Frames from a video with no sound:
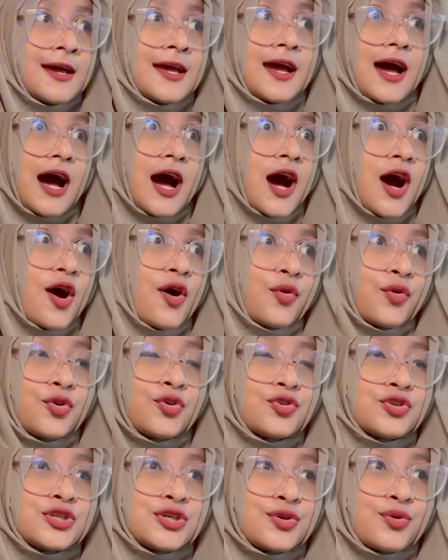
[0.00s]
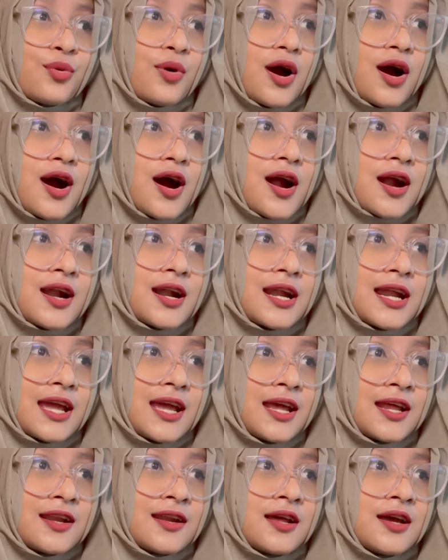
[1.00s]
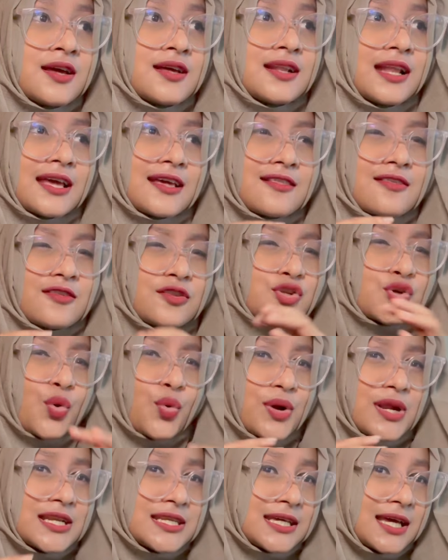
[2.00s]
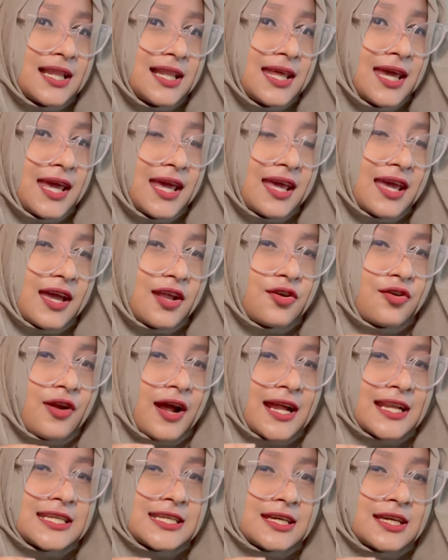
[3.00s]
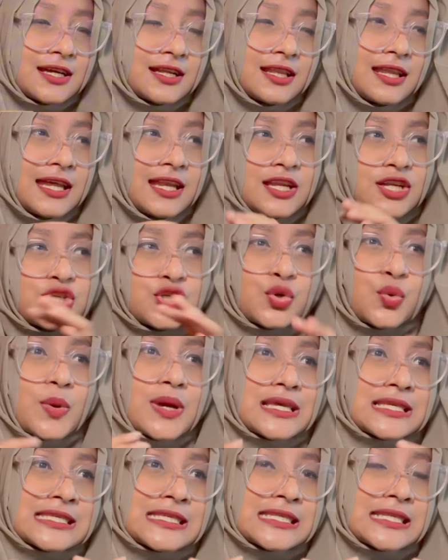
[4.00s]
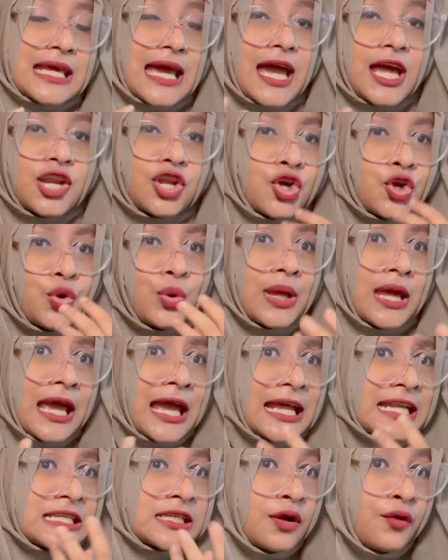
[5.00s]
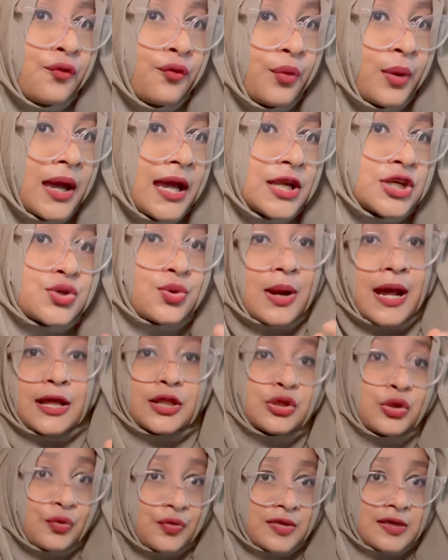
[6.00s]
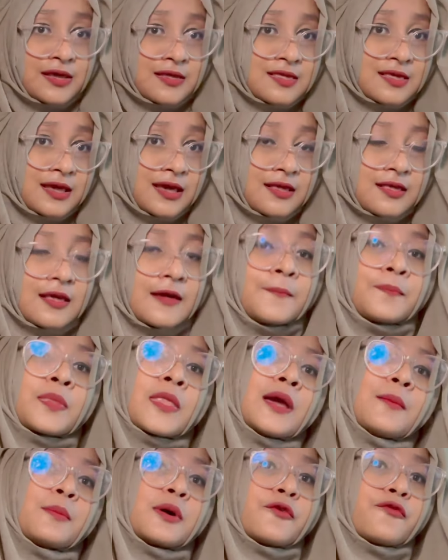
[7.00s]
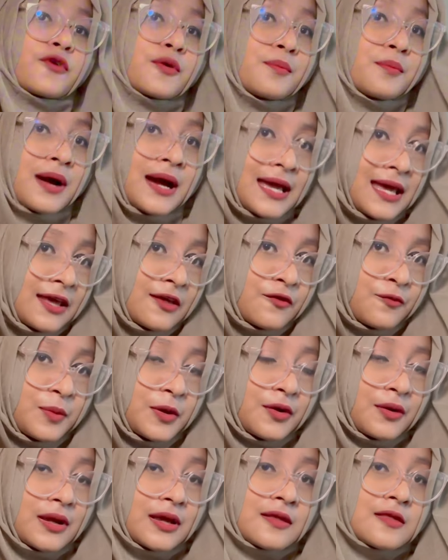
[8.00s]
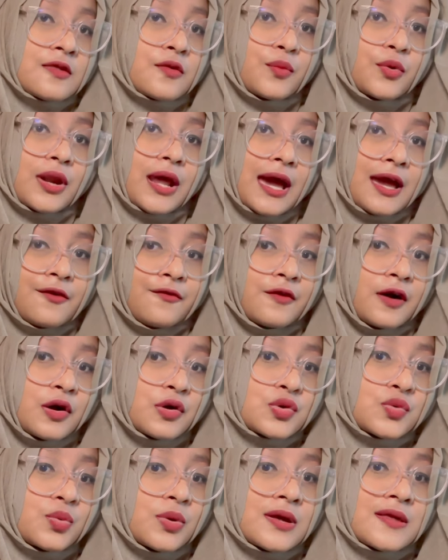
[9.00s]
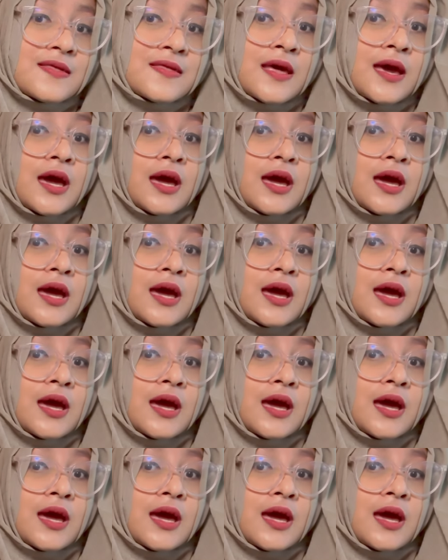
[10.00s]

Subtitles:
how good you are in like storytelling and writing in a twist and creative way to write those essays. But from my experience, what I found was